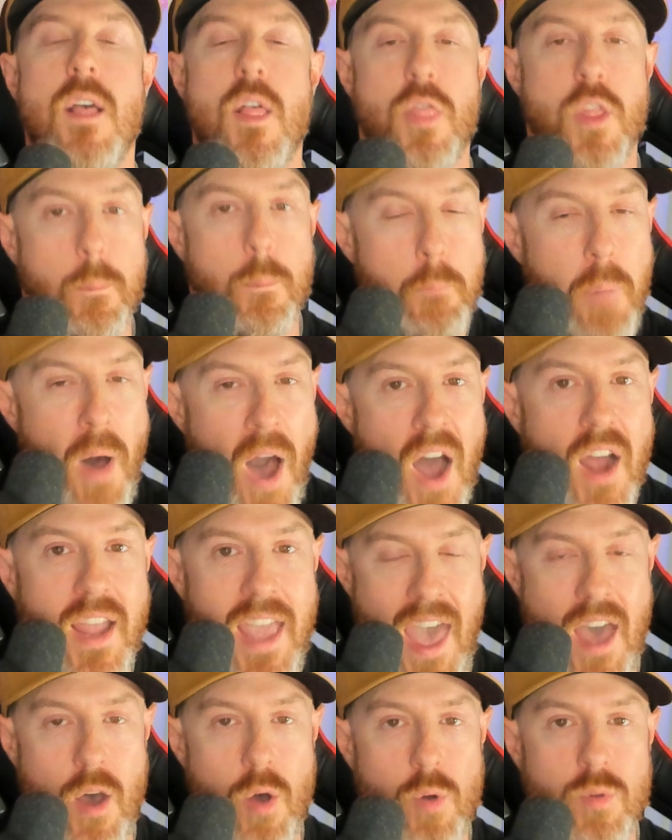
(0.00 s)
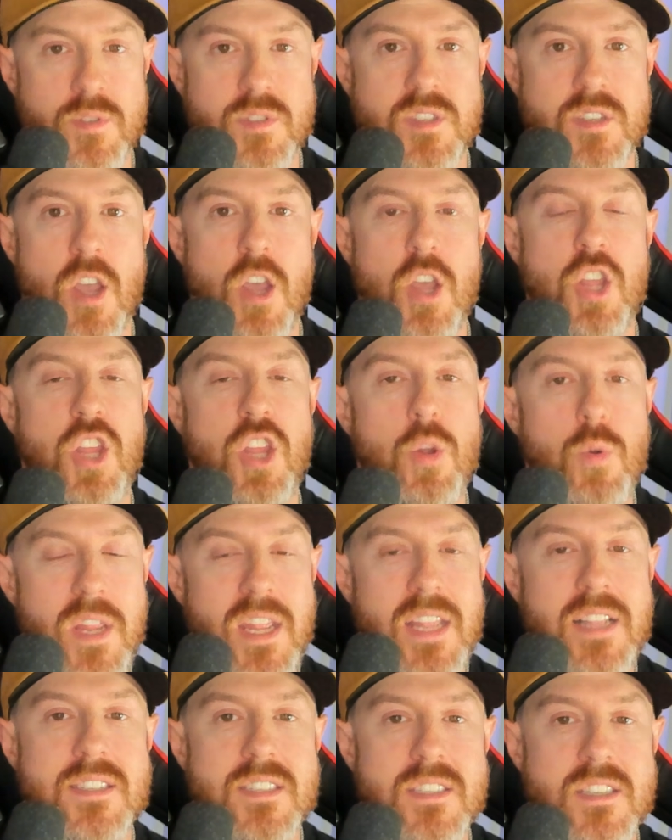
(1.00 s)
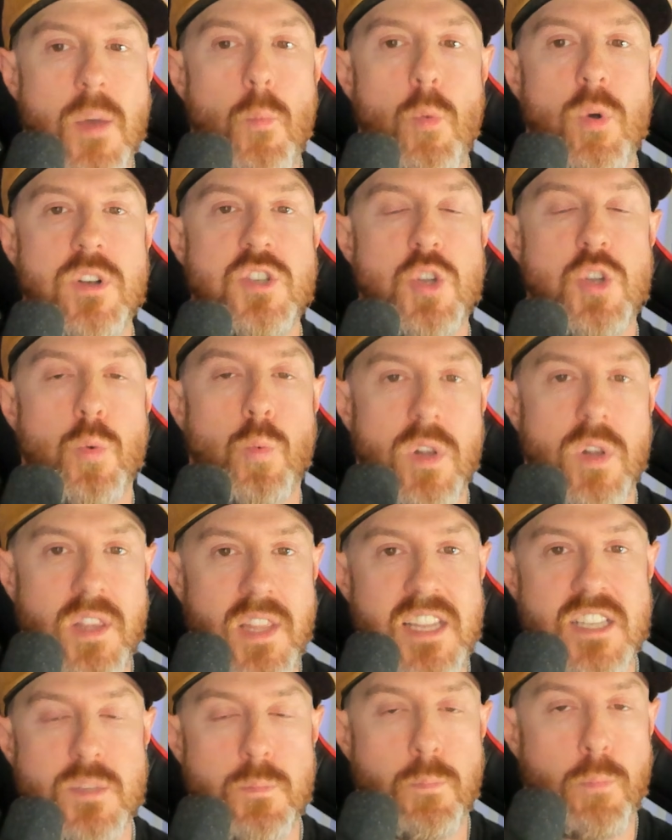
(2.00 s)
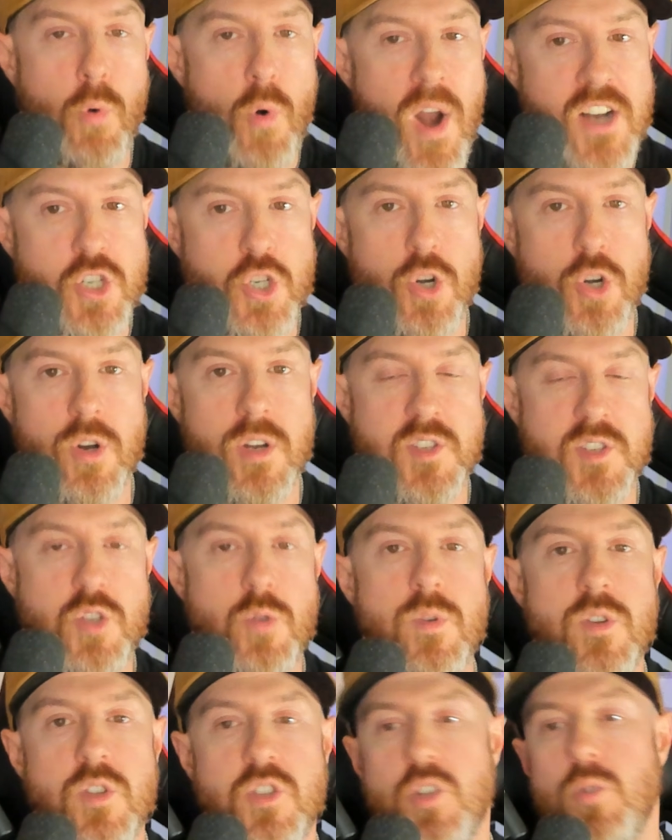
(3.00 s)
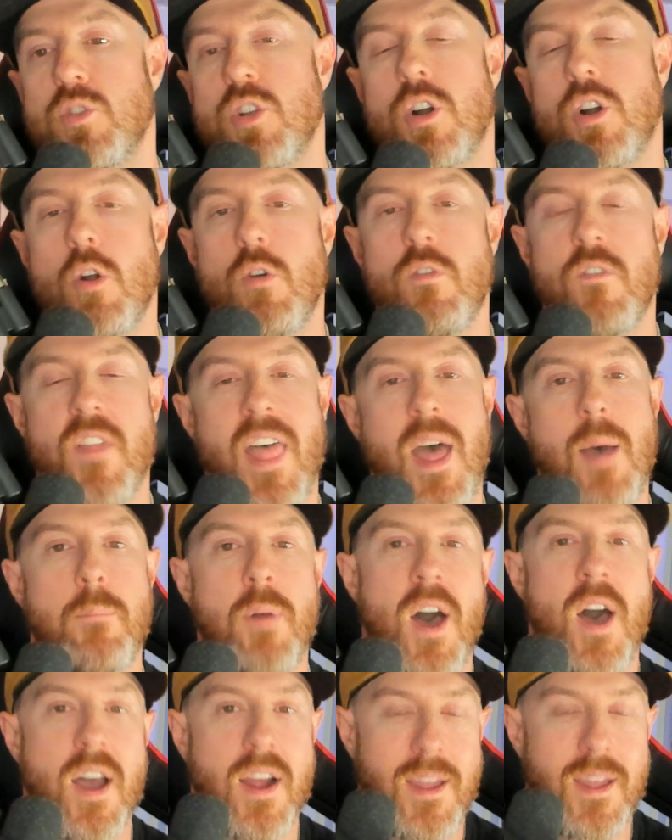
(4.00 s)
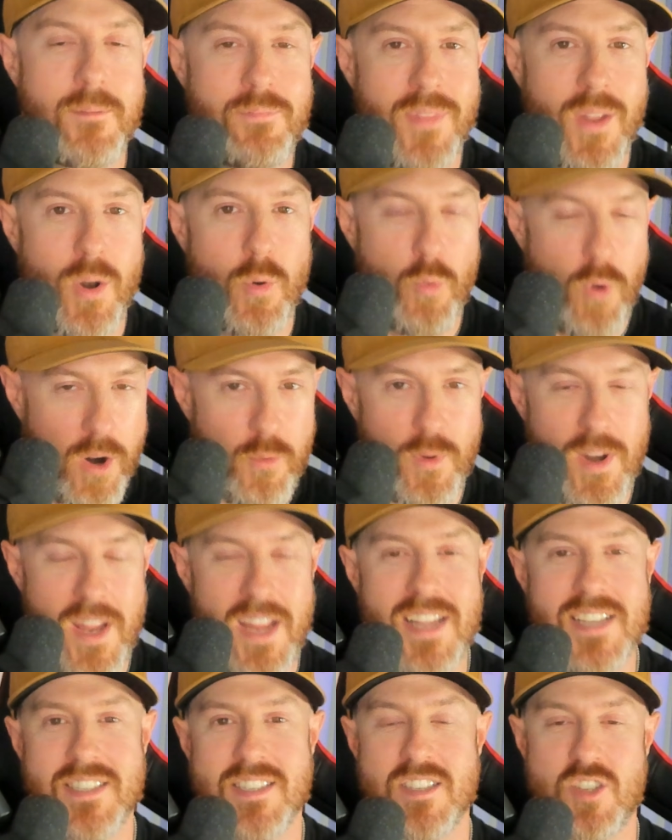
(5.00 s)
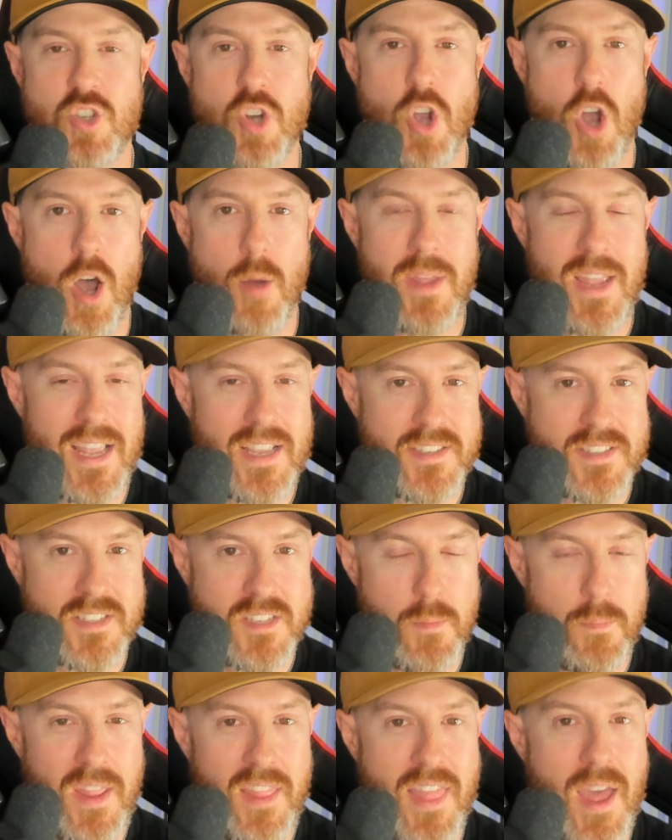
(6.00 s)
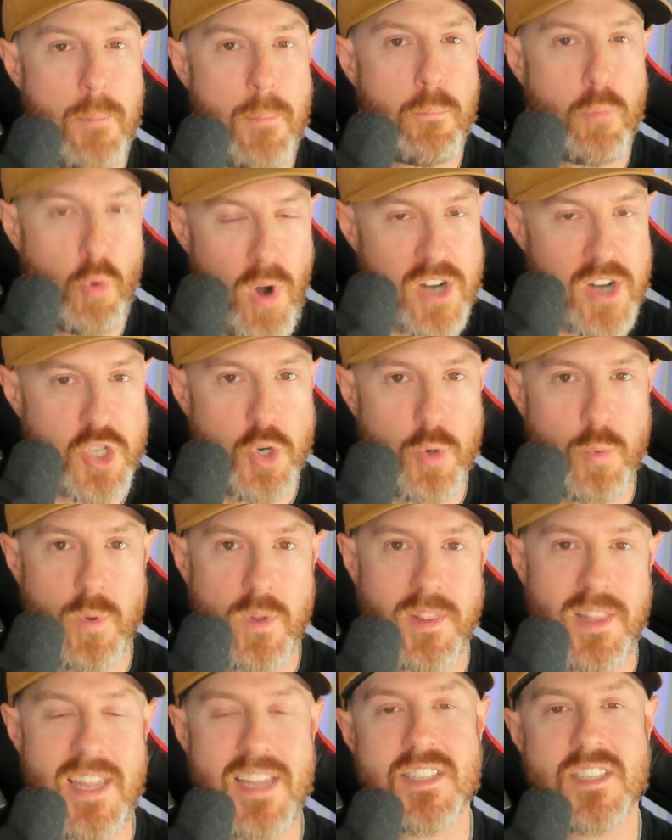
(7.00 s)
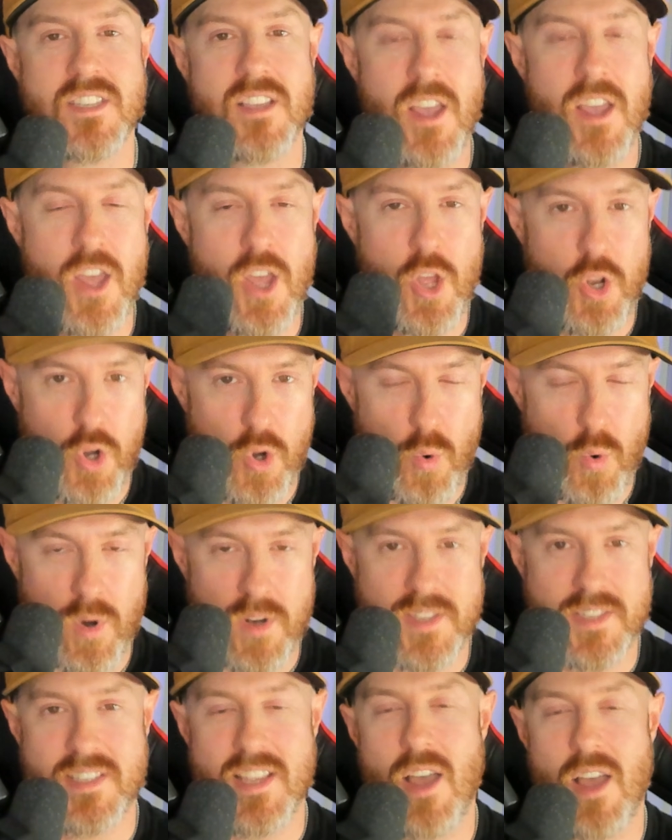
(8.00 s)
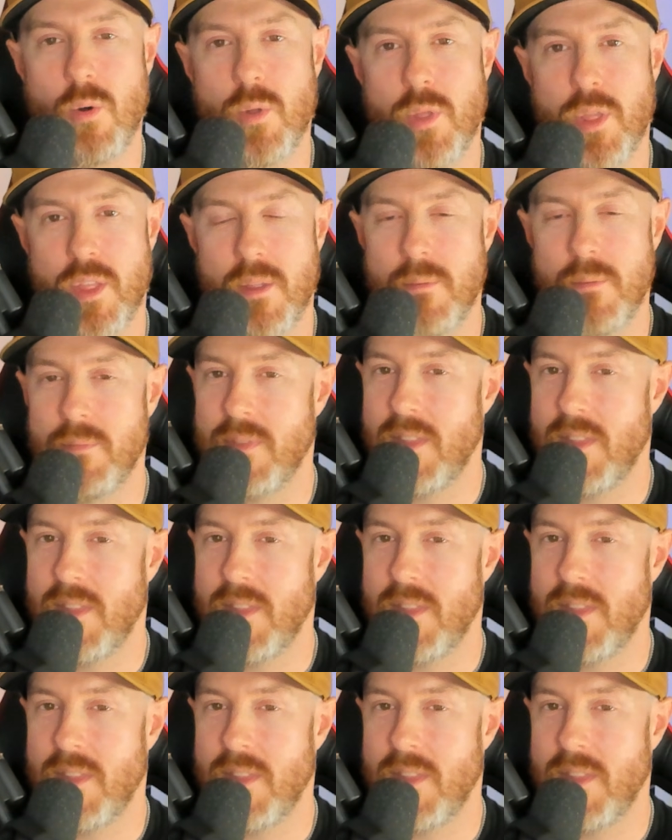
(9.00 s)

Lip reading: They're puck hounds. You need someone to release pressure as soon as you turn over that puck. Rodriguez's job is to be that pressure release north-south